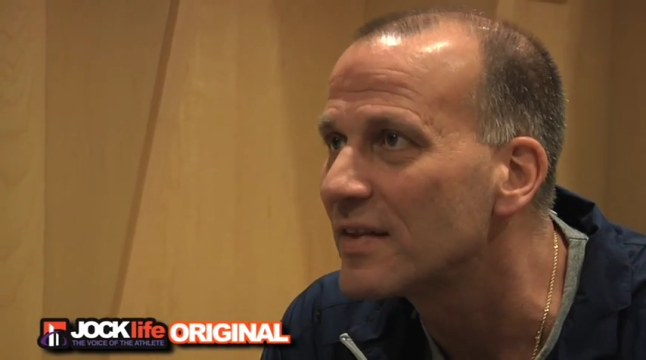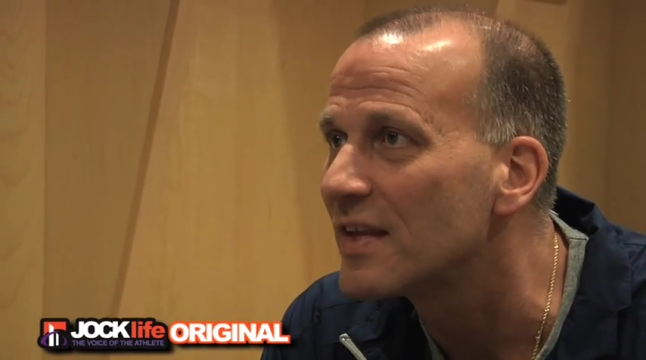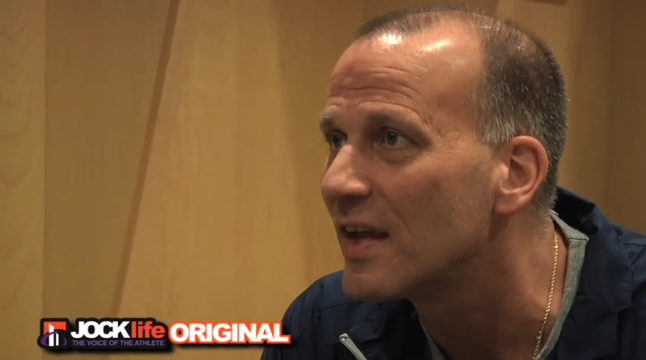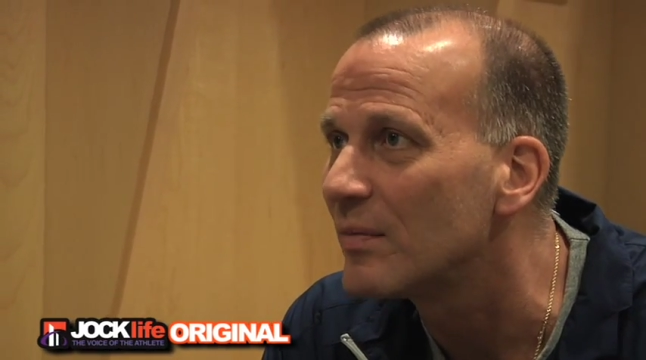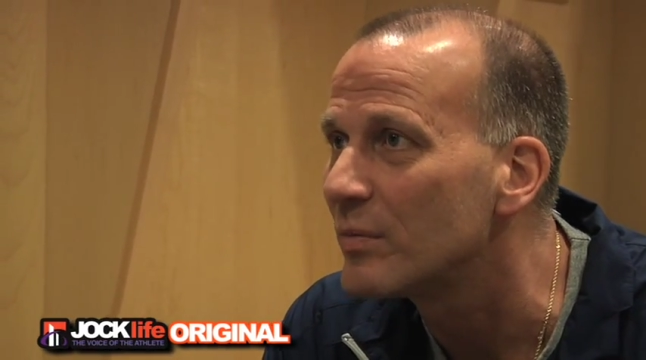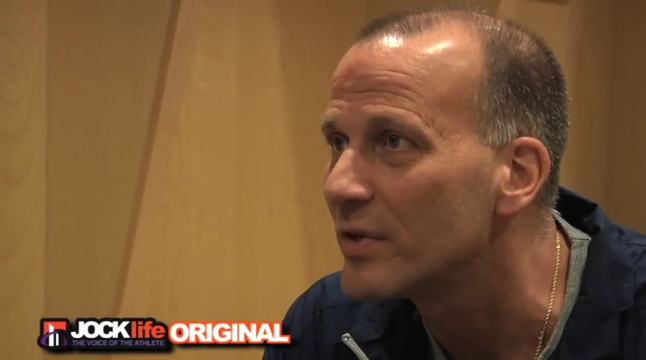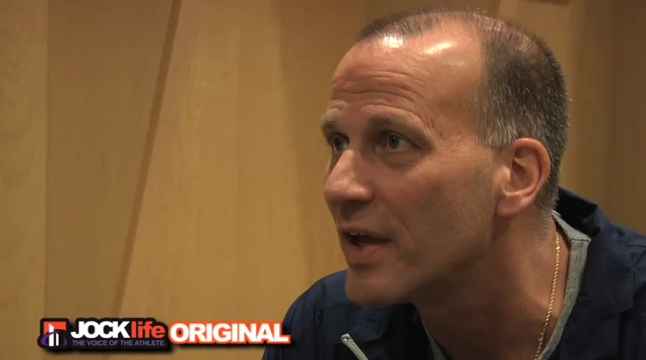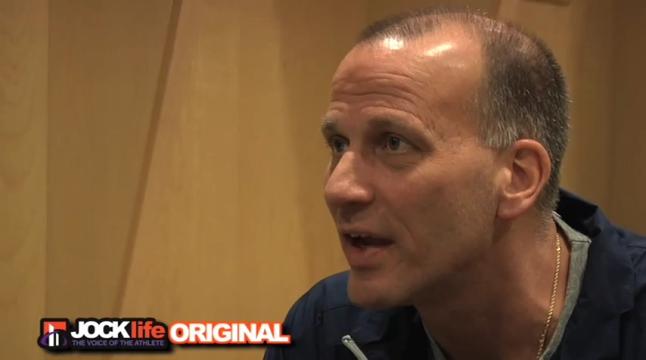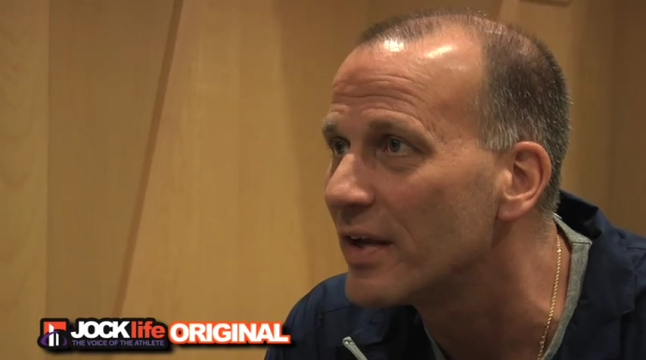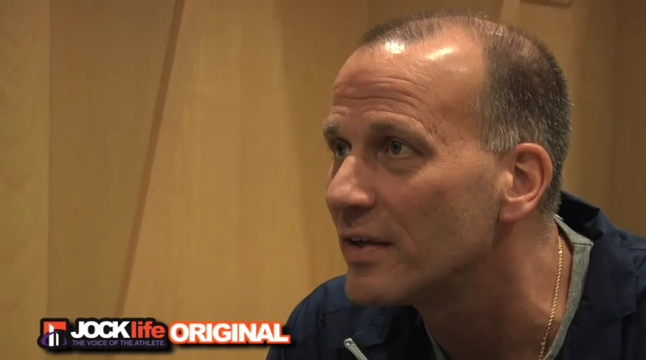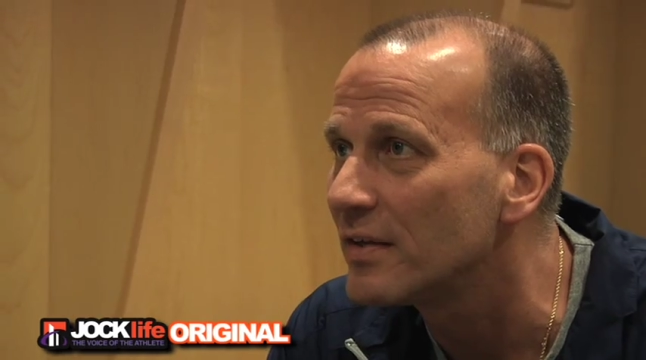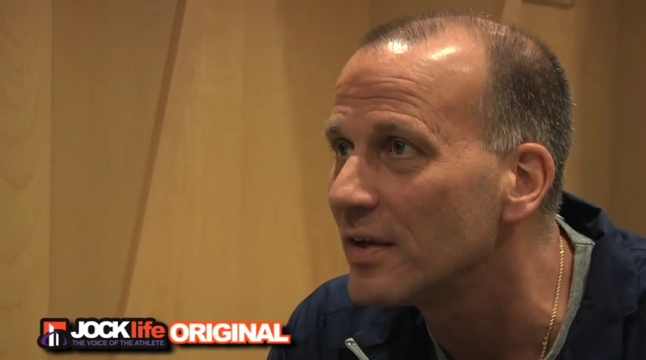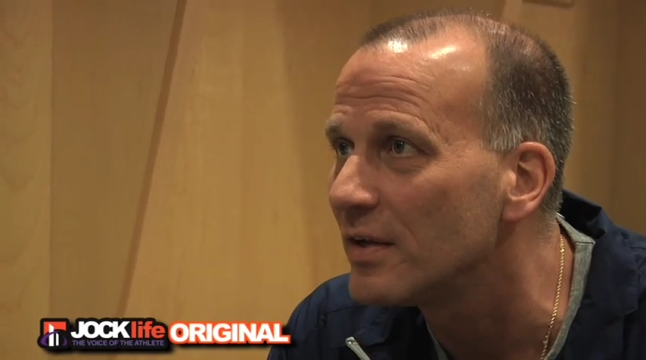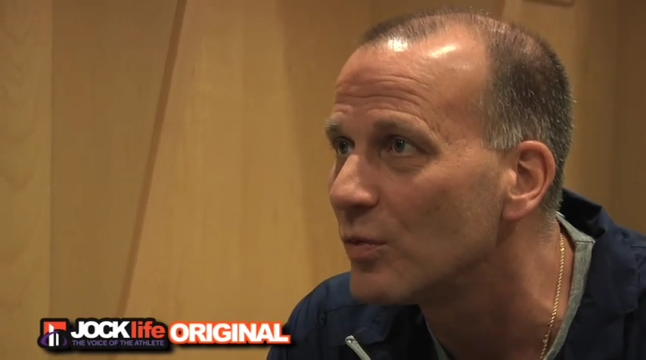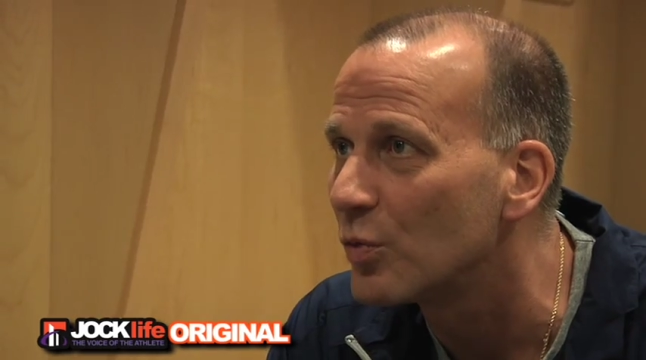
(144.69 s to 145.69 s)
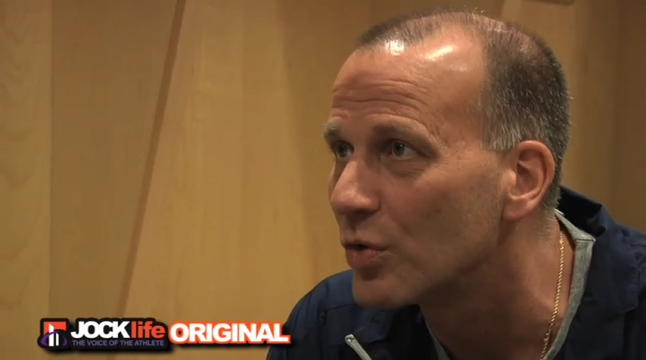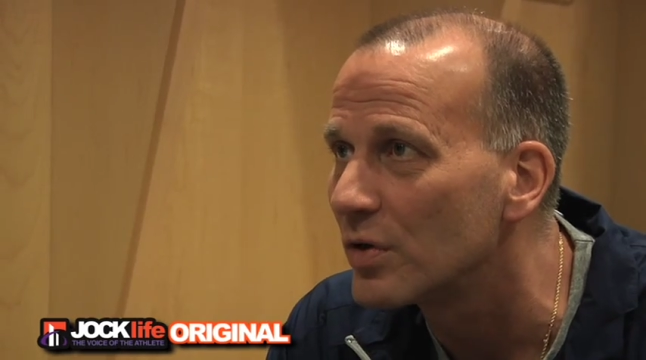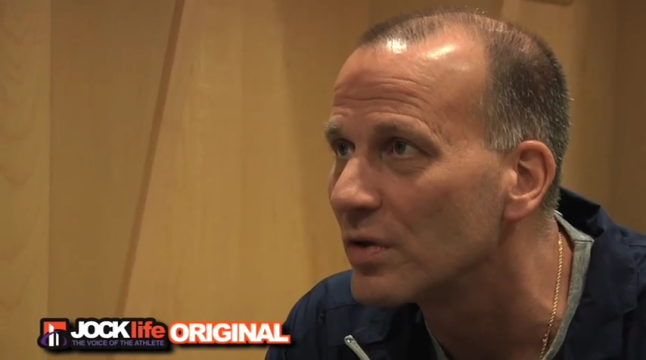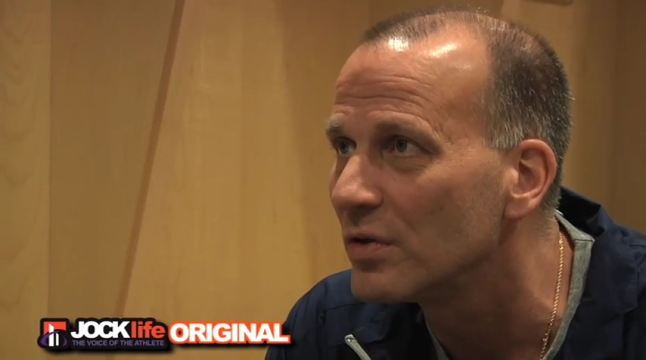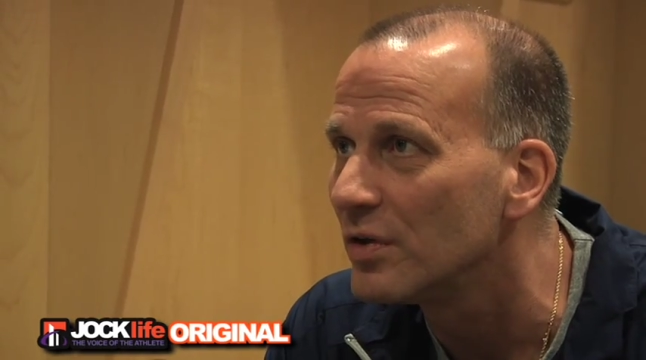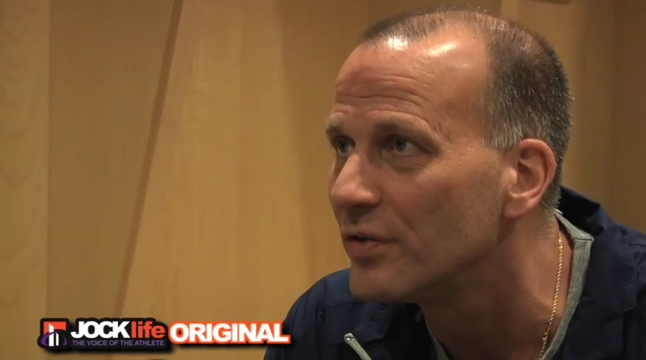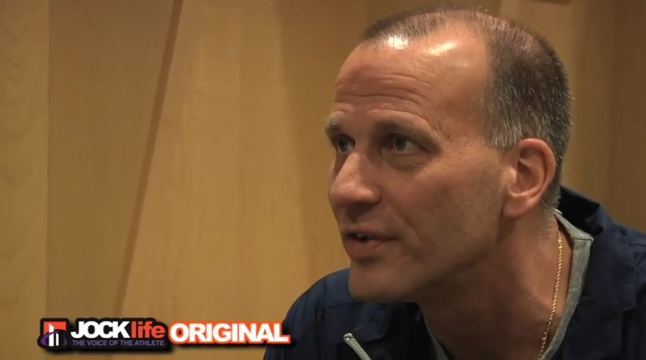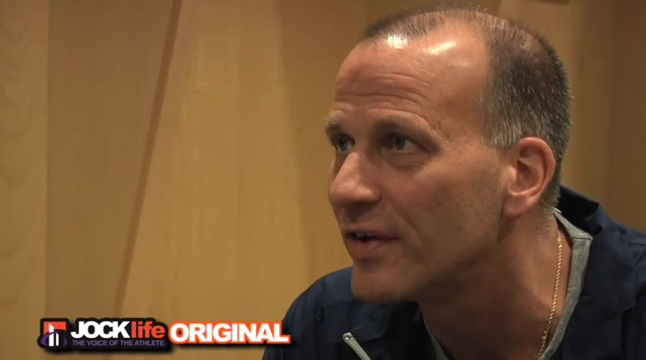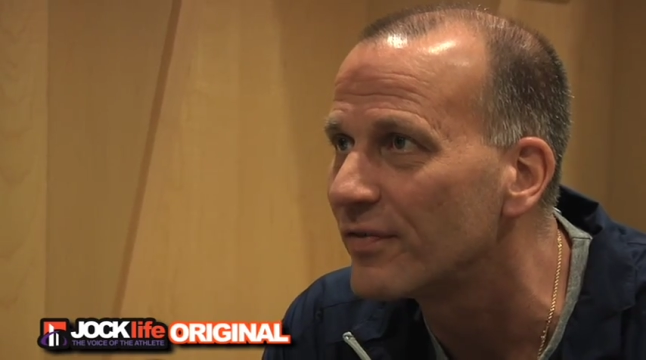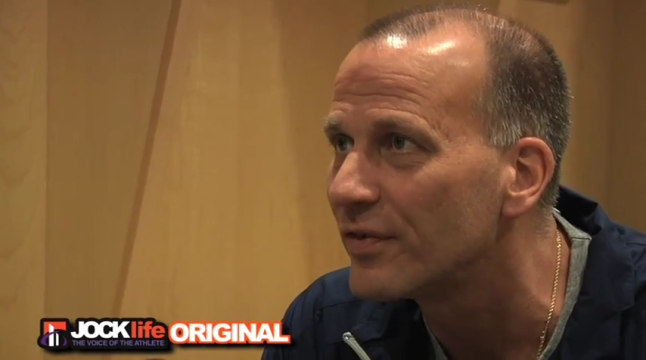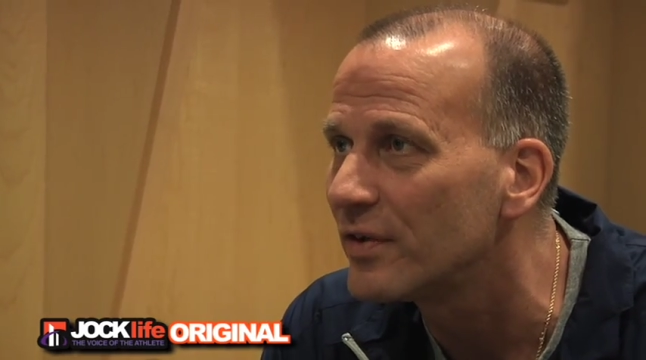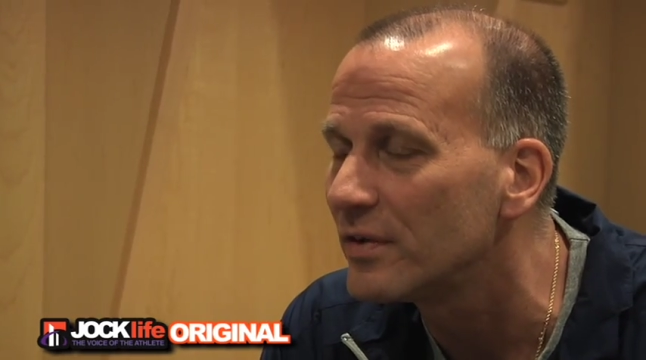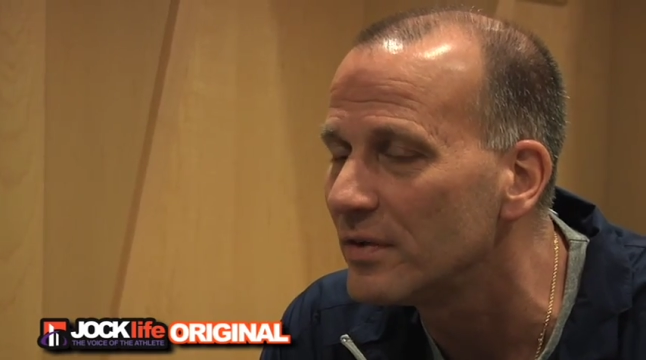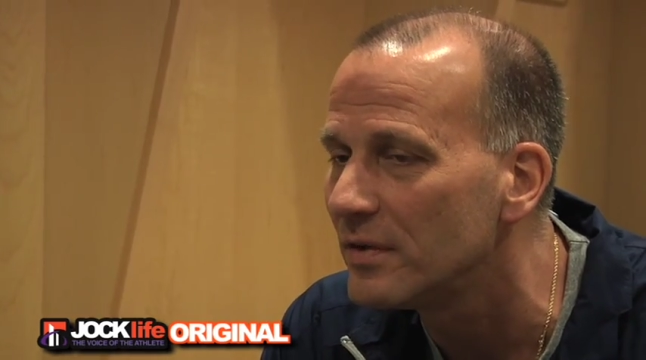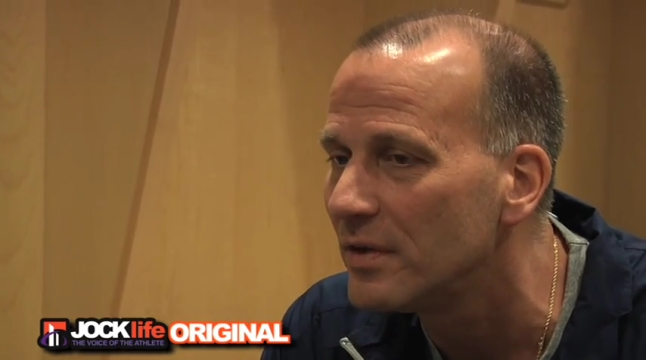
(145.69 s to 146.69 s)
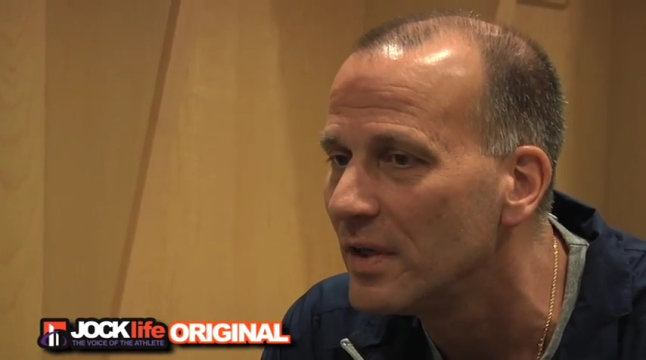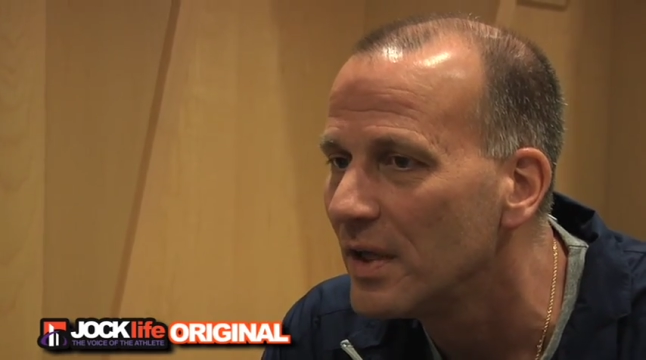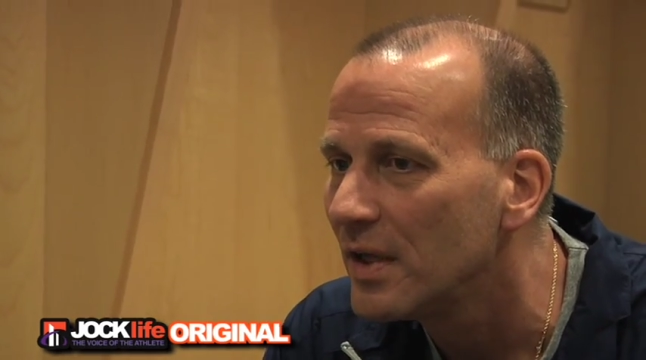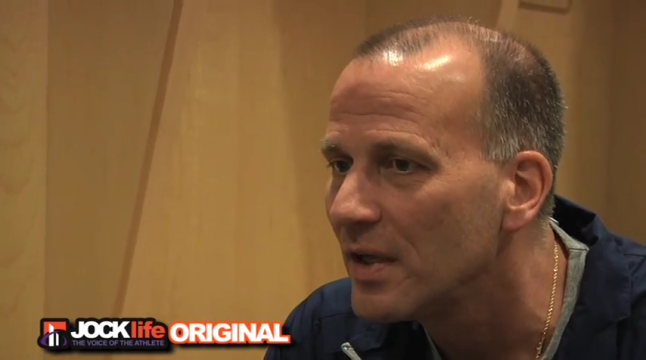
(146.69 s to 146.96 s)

the NBA, and we're a little different, and,